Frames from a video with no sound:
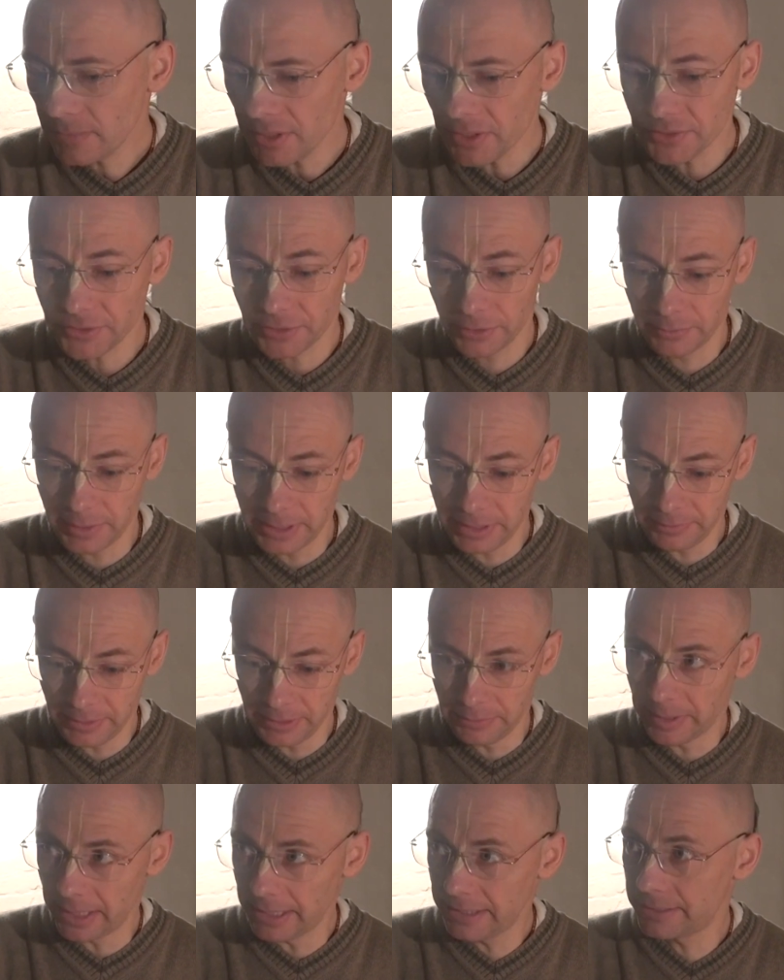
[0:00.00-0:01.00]
So when we
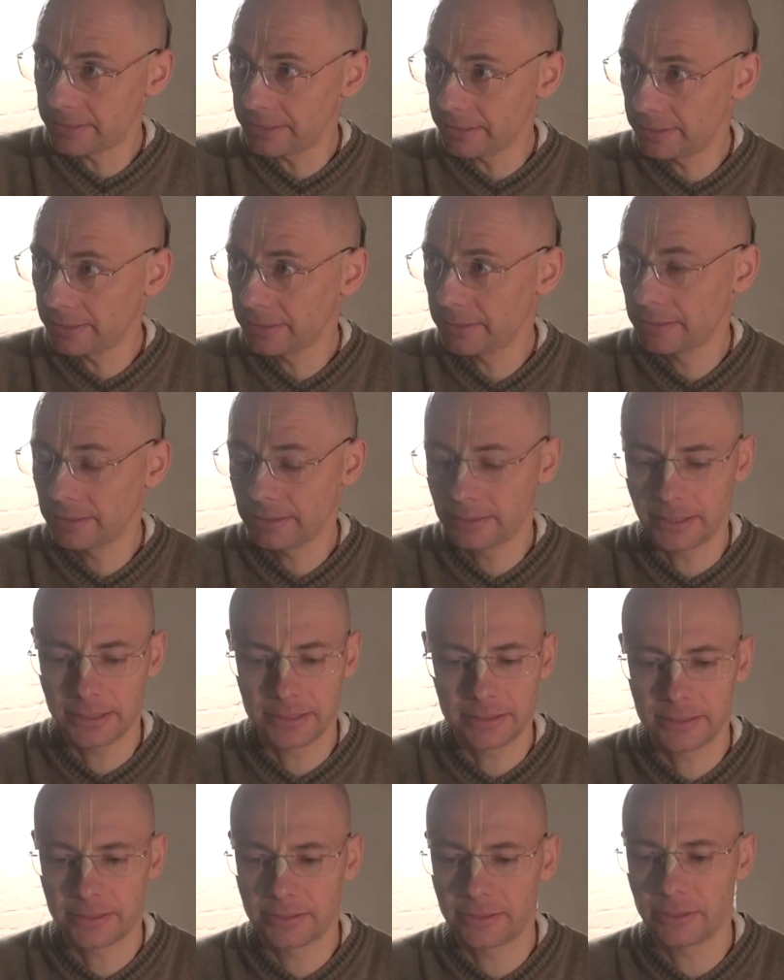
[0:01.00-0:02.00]
waste it, that
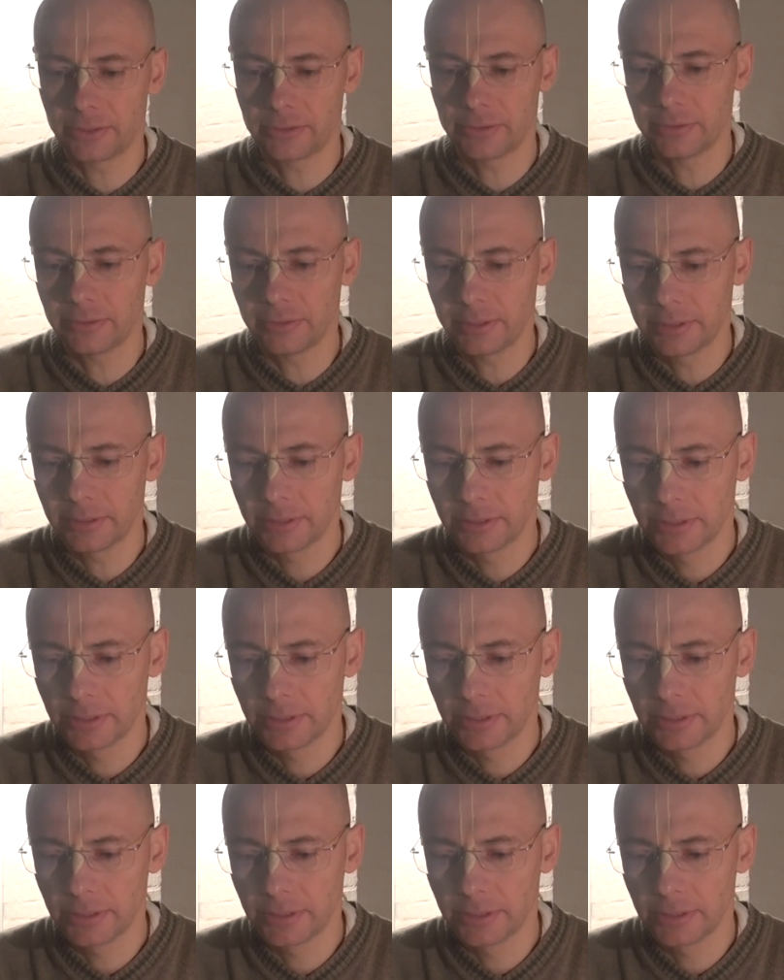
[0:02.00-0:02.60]
is not good.